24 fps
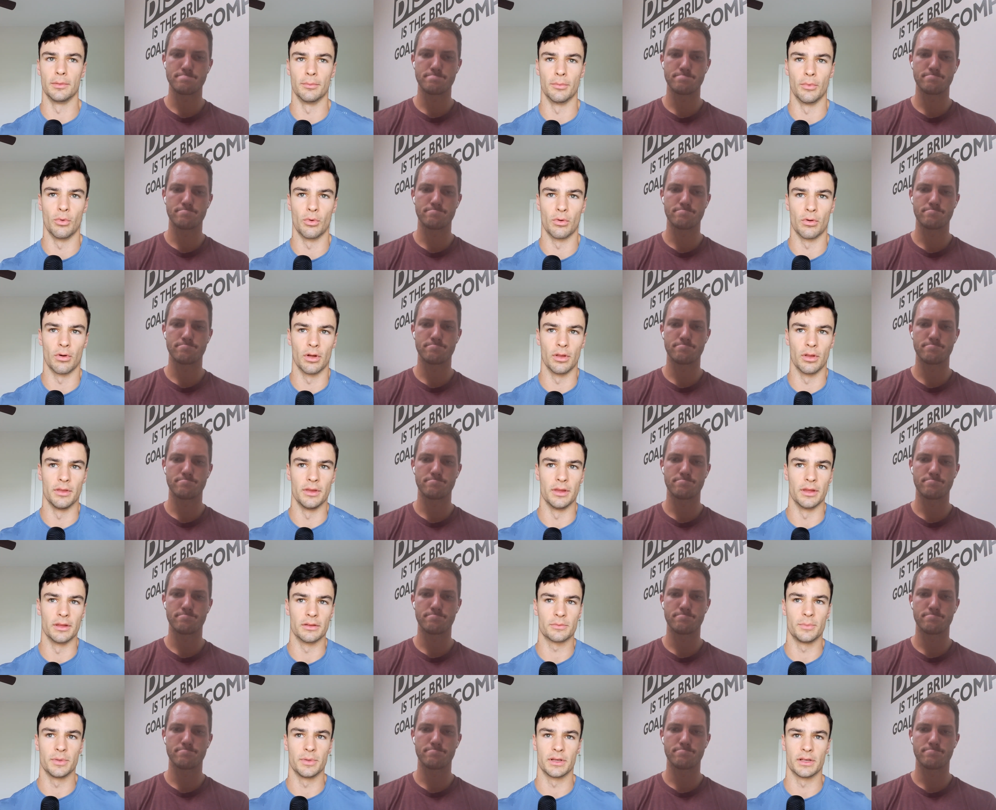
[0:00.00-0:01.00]
Speaker 1: more on this
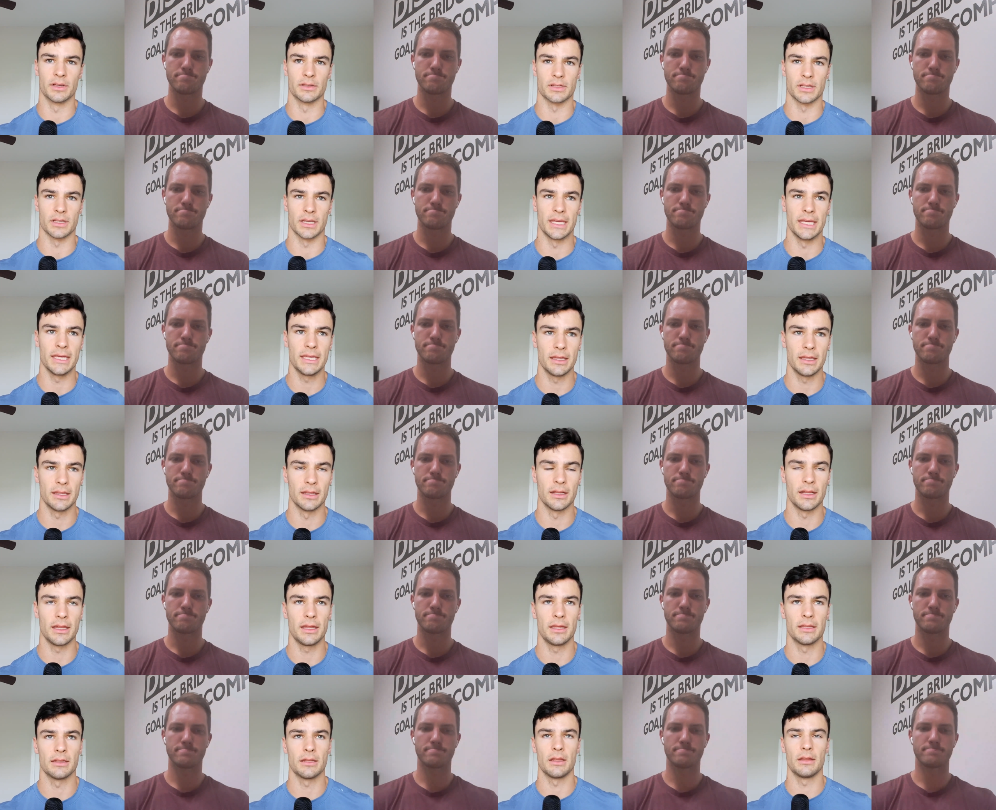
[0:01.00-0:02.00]
because again,
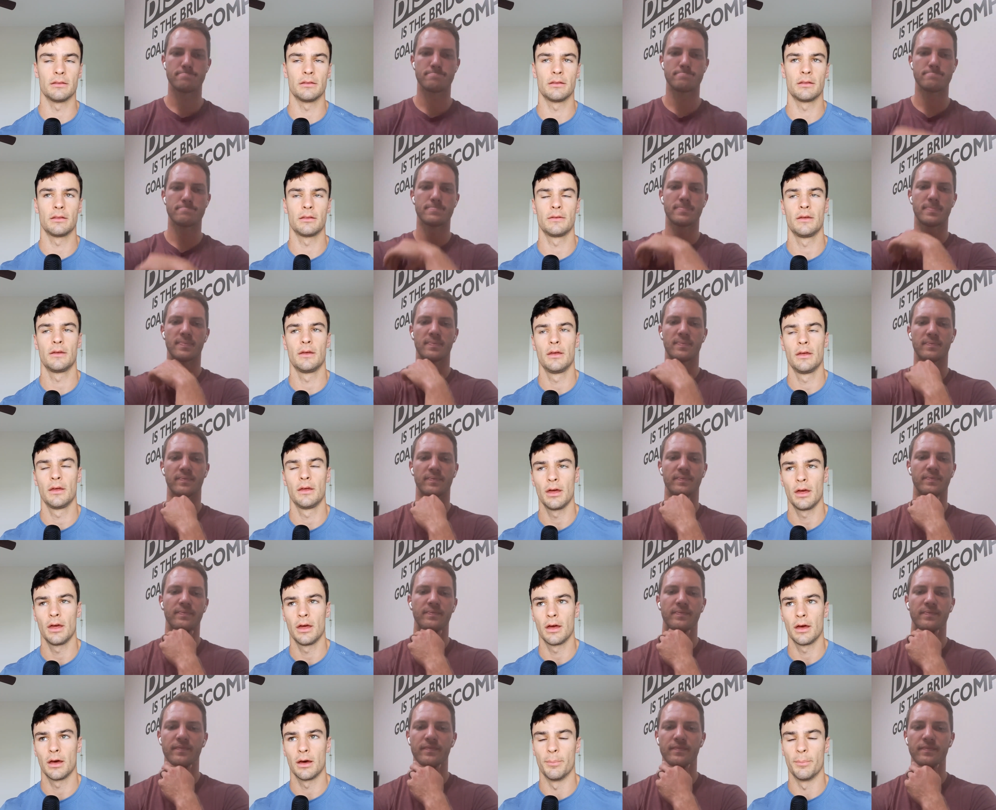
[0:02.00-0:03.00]
it,
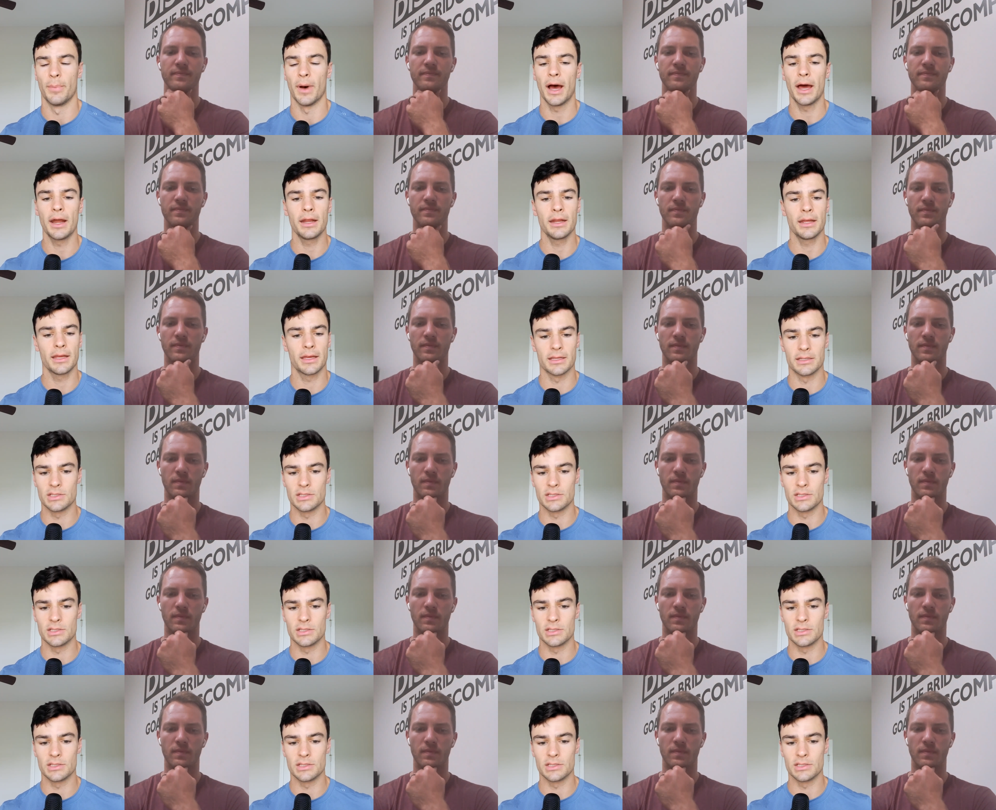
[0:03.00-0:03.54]
abiding can